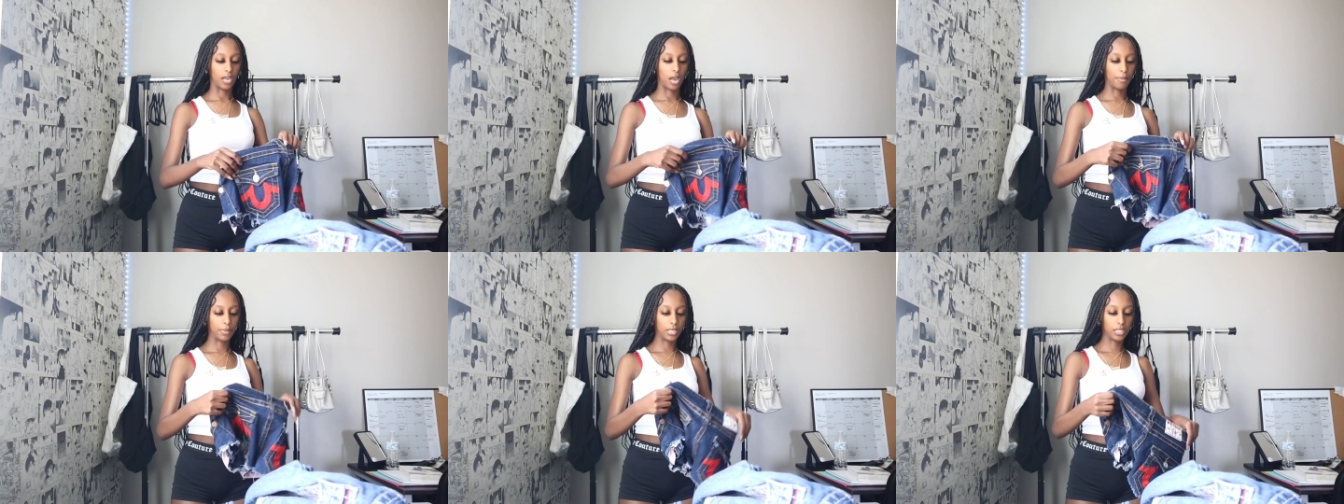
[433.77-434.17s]

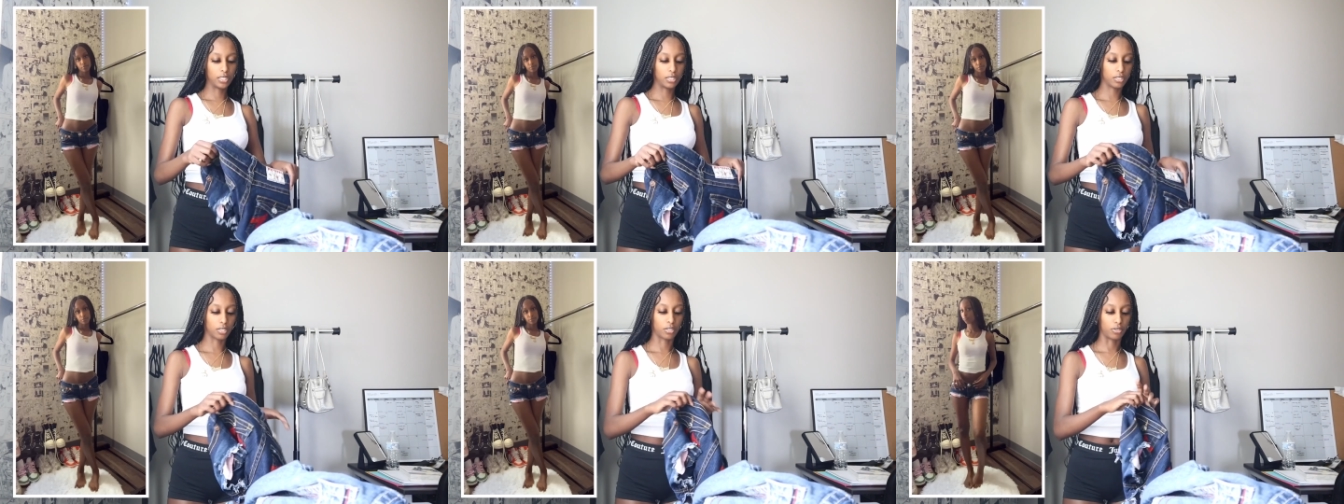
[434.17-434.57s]
I mean,
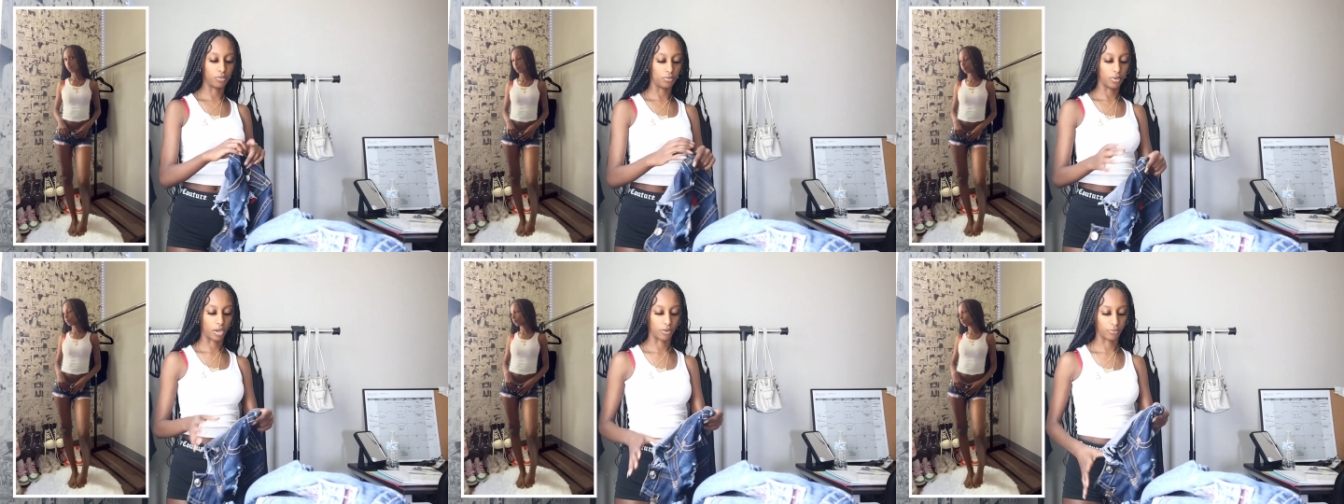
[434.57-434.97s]
this is a
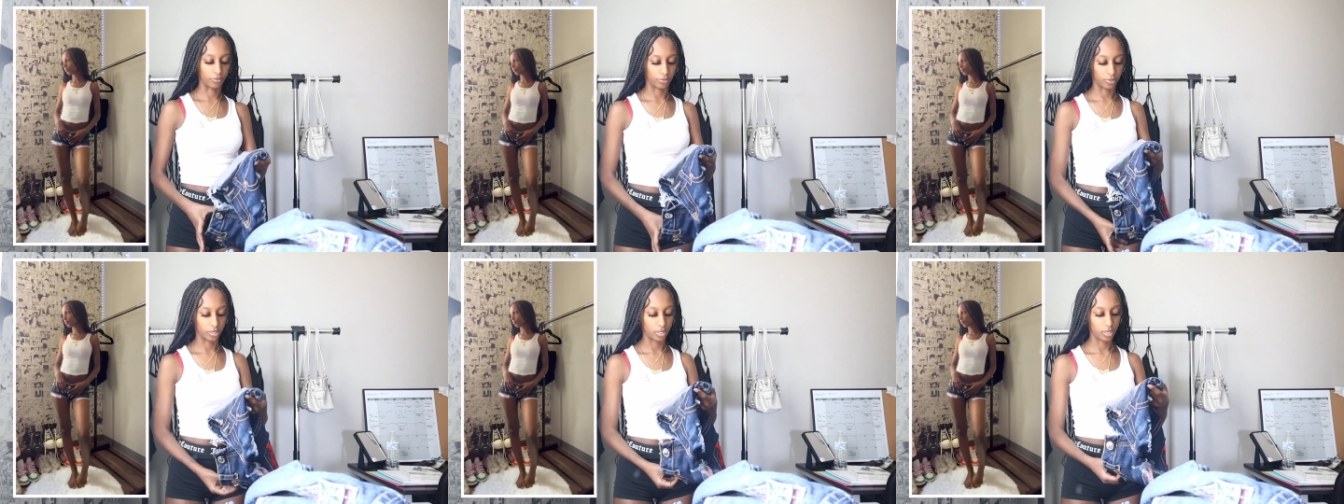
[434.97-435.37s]
cute
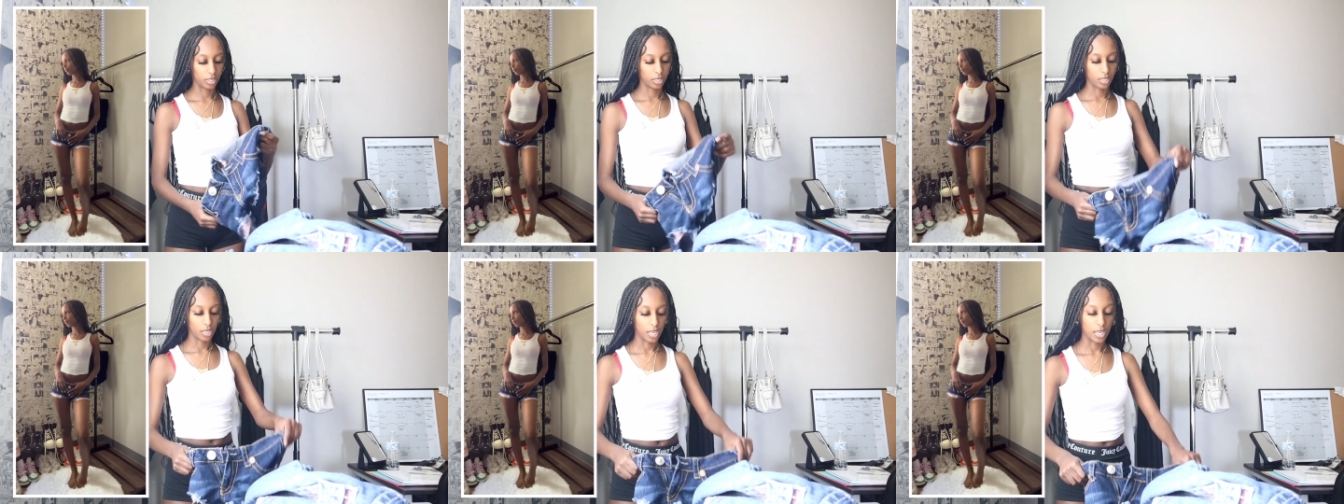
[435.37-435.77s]
outfit.
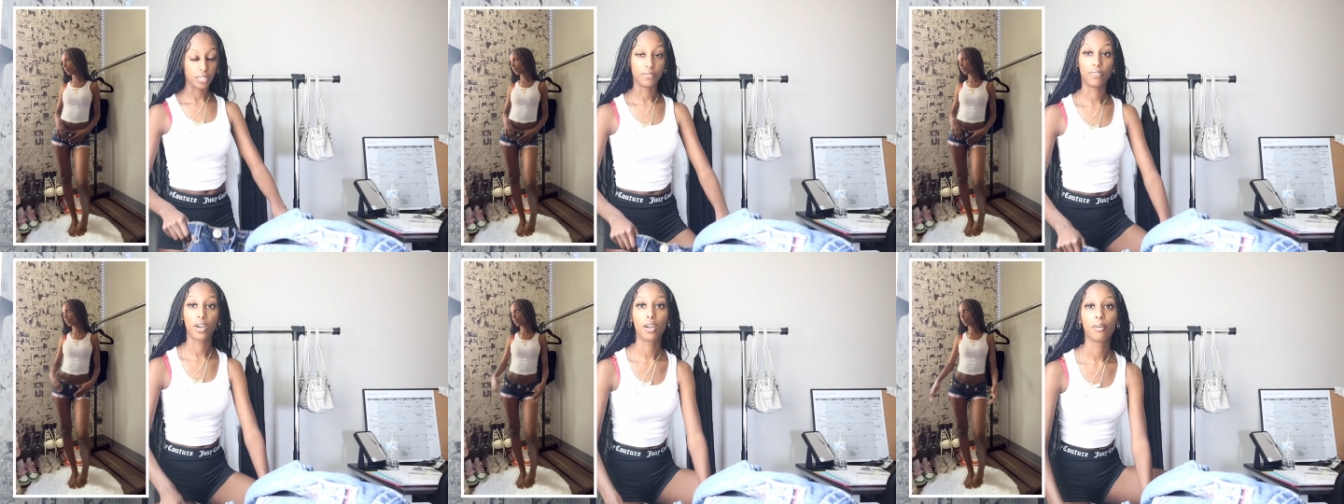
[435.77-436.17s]

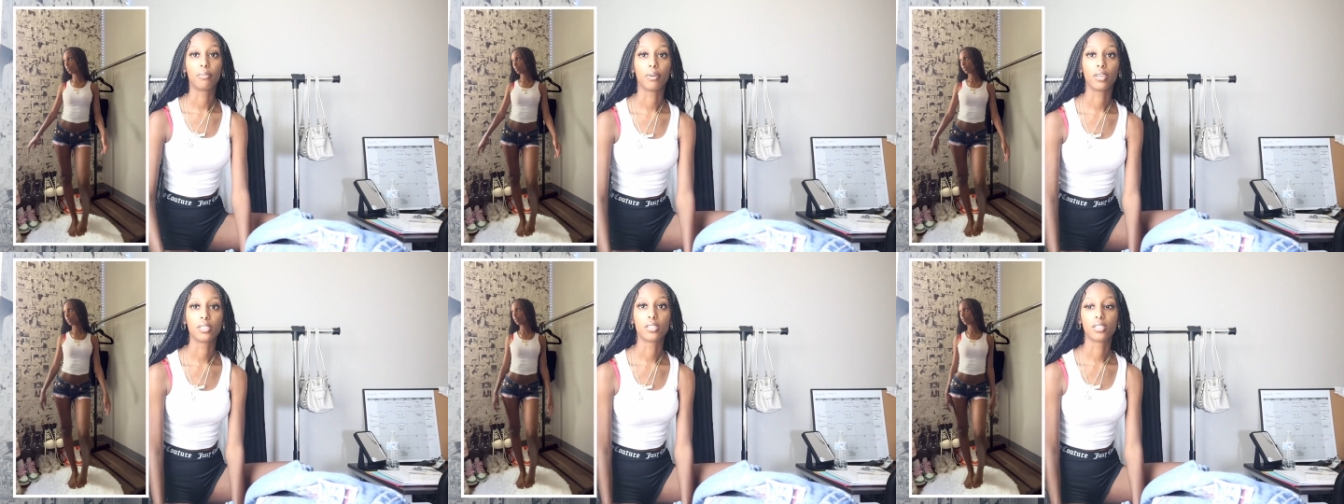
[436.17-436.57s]
It's very
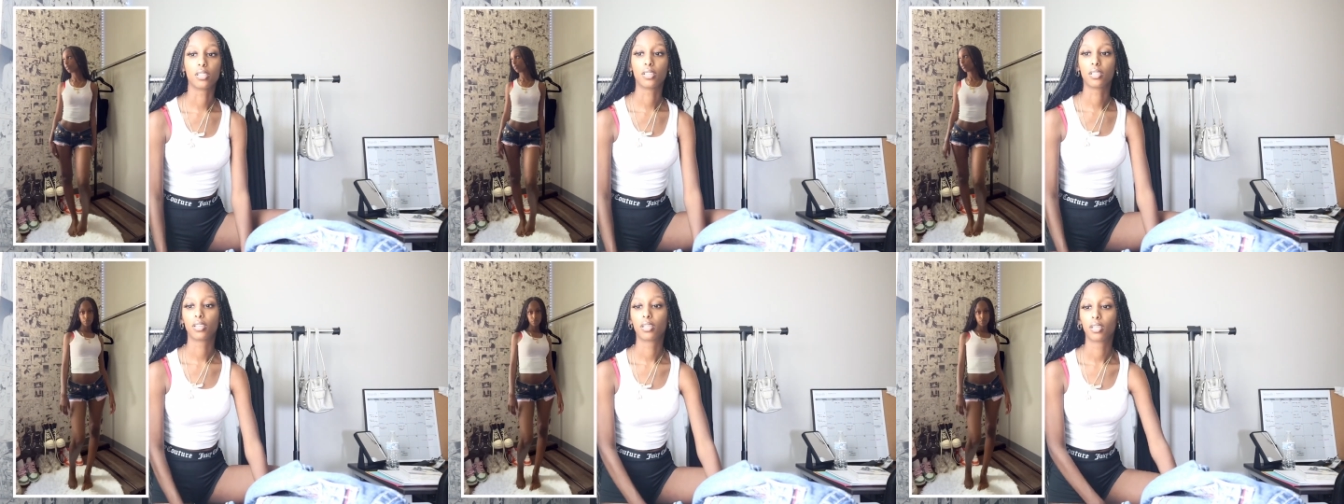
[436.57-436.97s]
basic.